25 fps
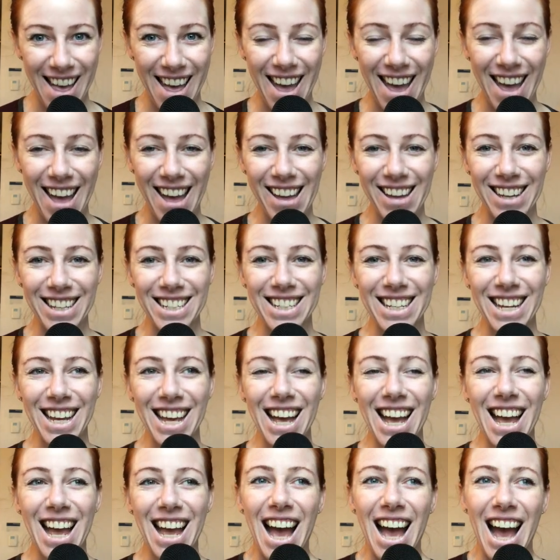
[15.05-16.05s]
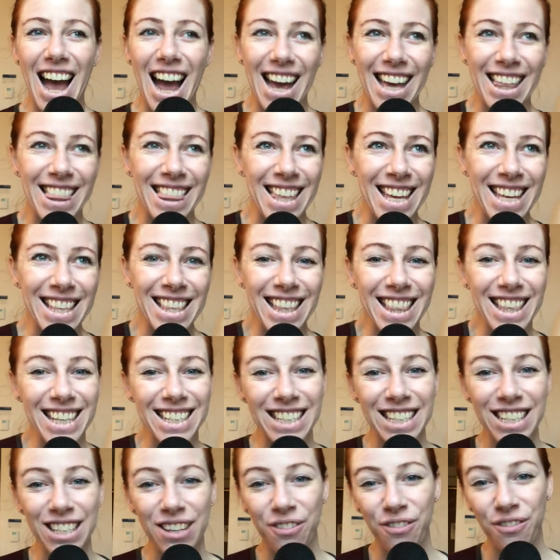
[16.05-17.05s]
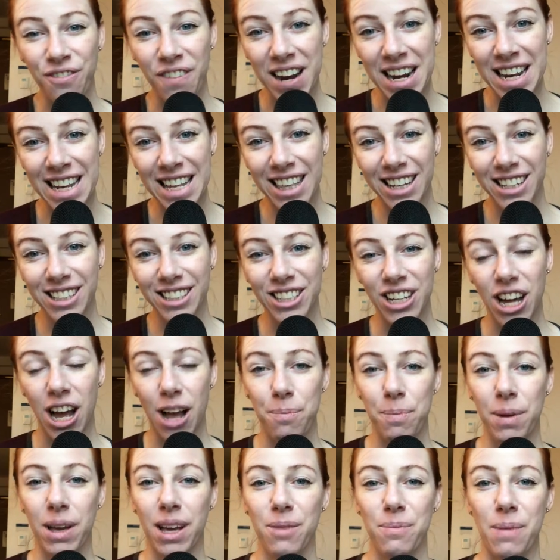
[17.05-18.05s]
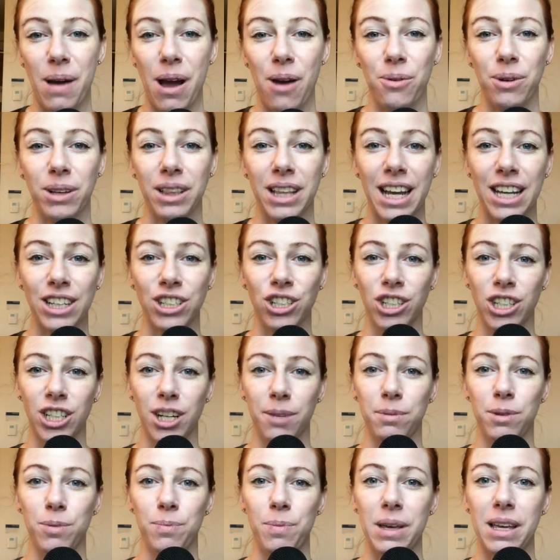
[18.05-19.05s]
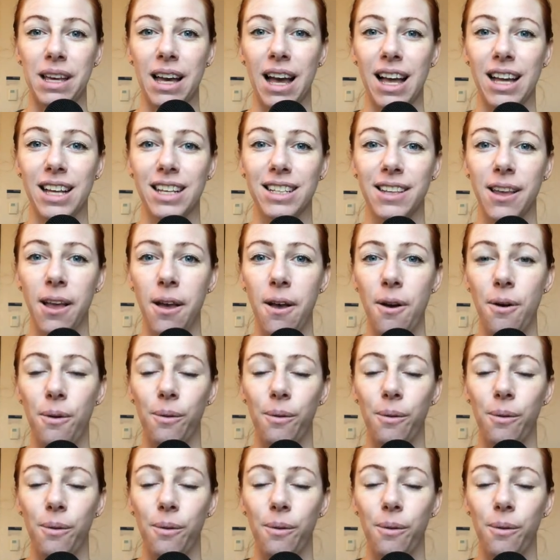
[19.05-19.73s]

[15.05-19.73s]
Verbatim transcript: And I think that this is a funny little topic about relationships because